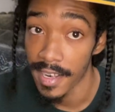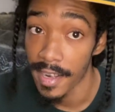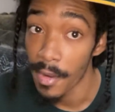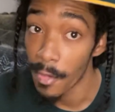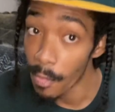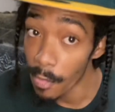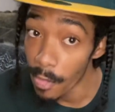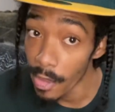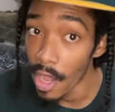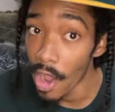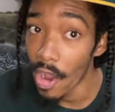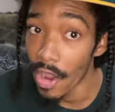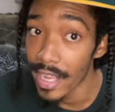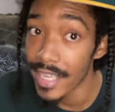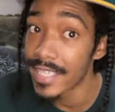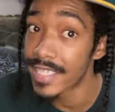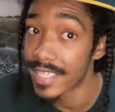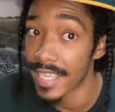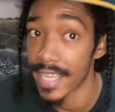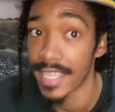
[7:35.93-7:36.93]
We are
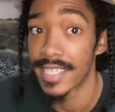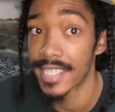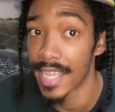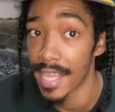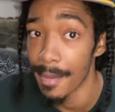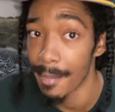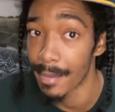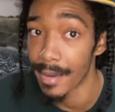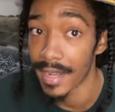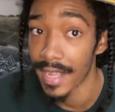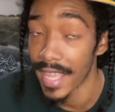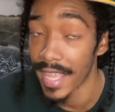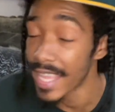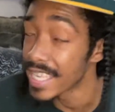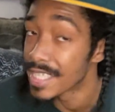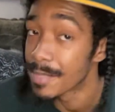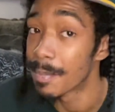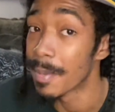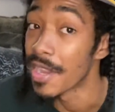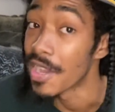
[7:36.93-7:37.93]
in September.
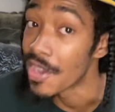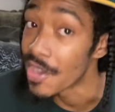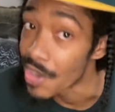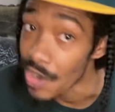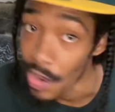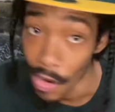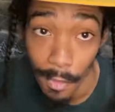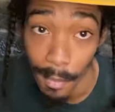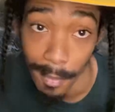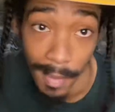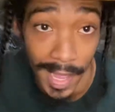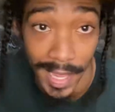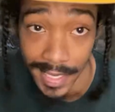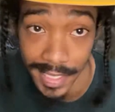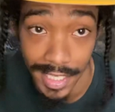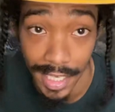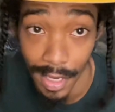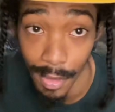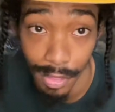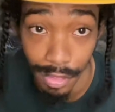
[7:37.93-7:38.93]
It's been no
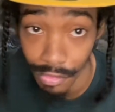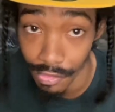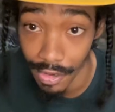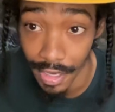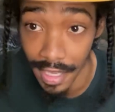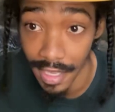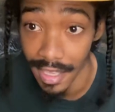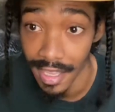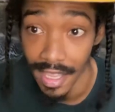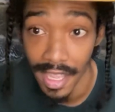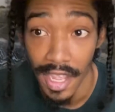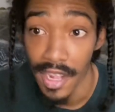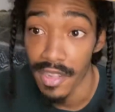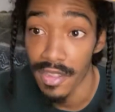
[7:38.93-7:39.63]
max out 3.